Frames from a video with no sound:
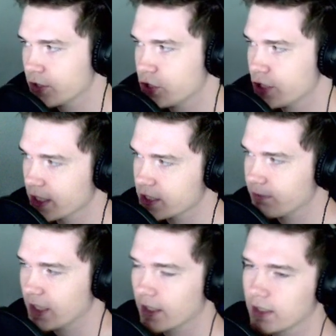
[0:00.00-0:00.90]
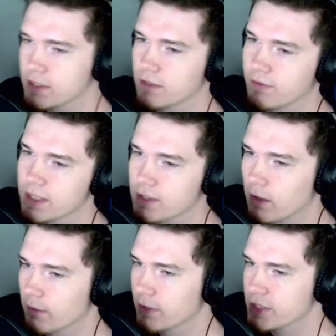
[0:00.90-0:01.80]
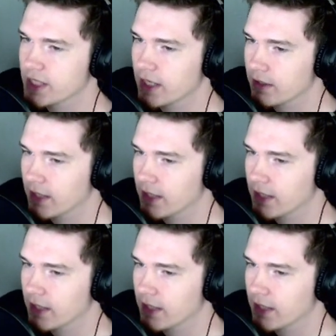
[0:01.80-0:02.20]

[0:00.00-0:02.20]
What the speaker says: just because of this armor set.